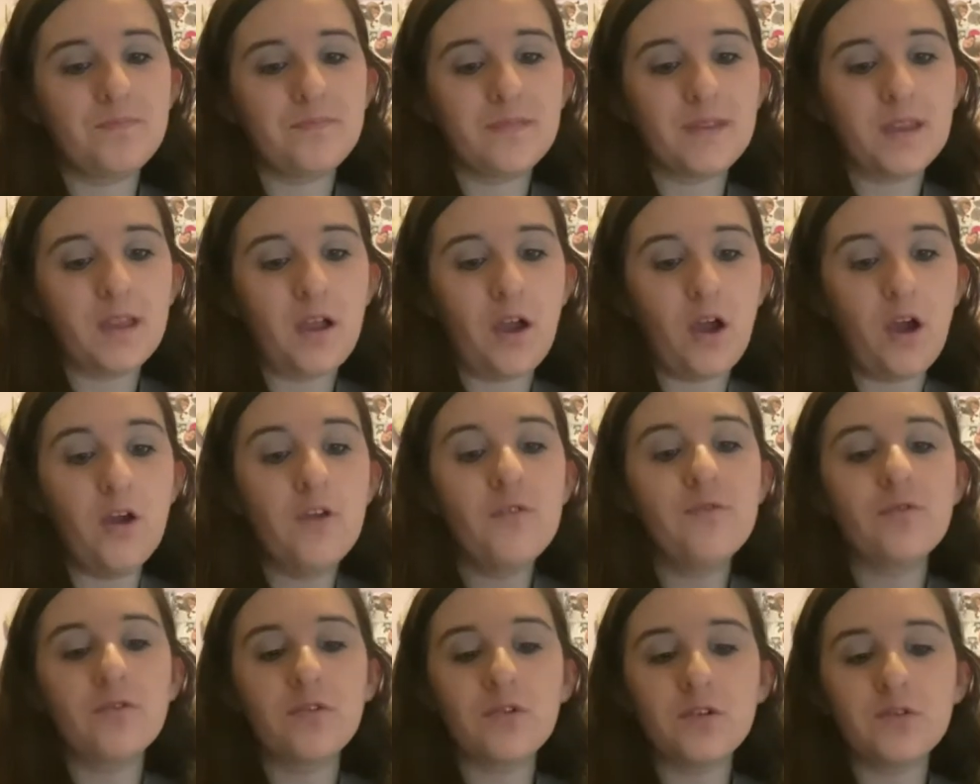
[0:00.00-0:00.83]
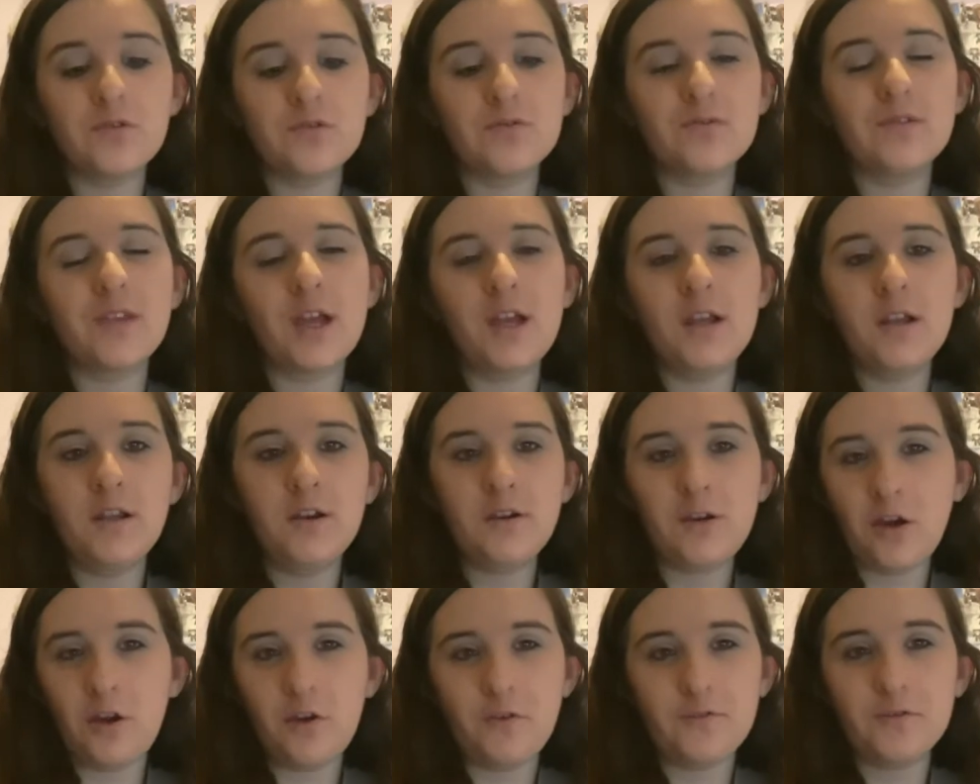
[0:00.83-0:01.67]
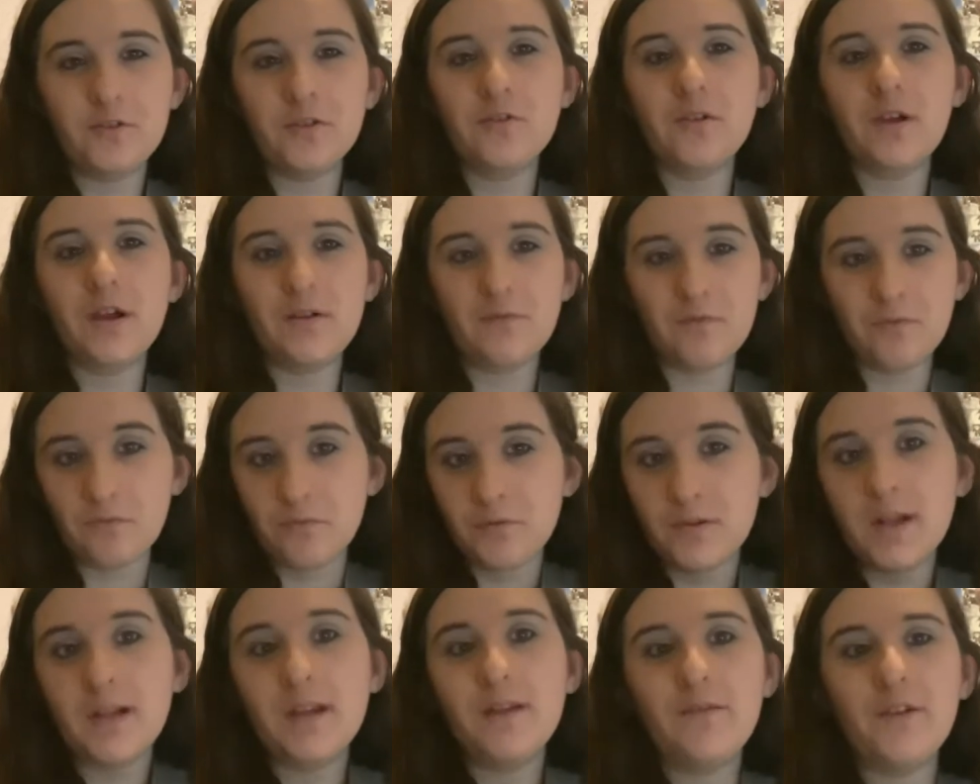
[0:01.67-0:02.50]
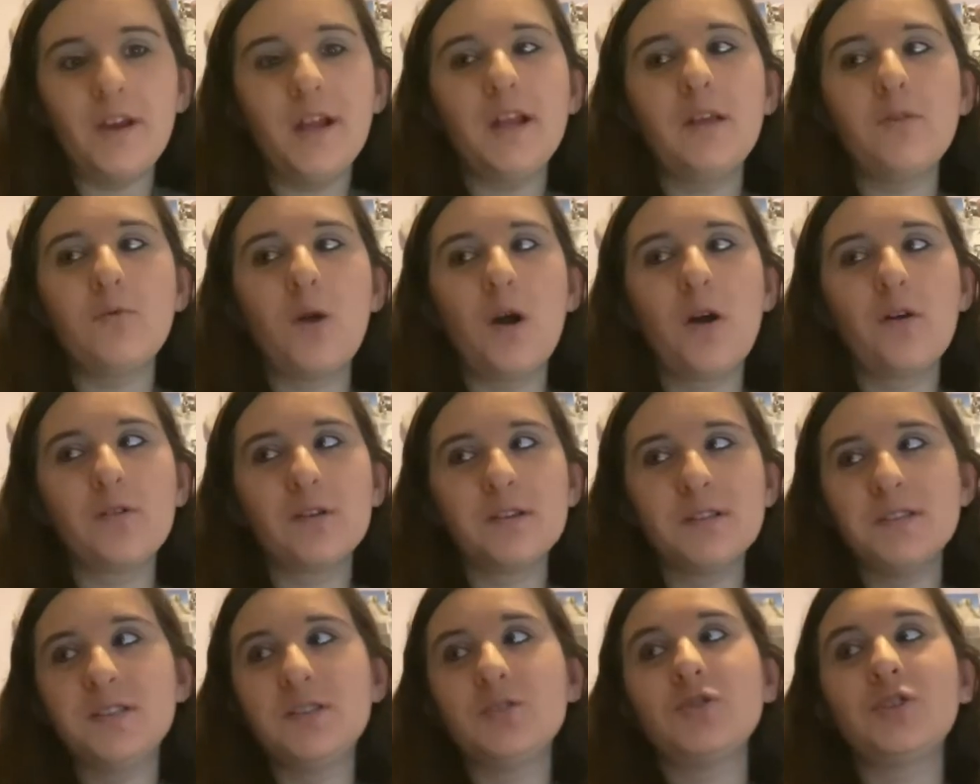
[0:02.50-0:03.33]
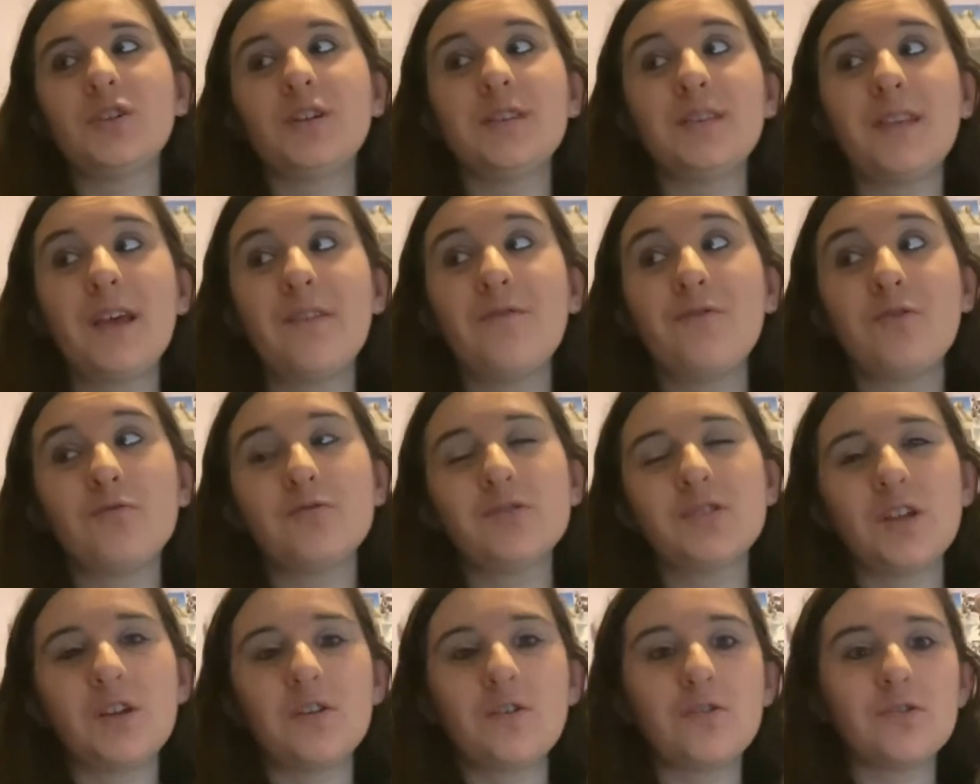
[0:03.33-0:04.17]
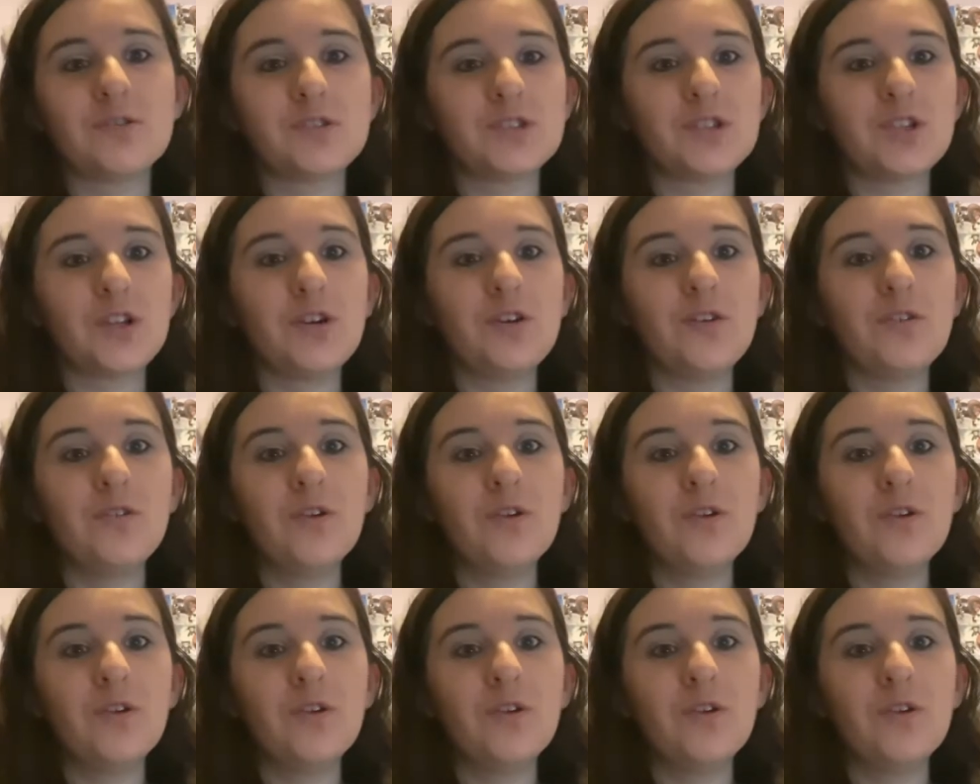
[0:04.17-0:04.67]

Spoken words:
overall they look after it really, really well, considering they've also got to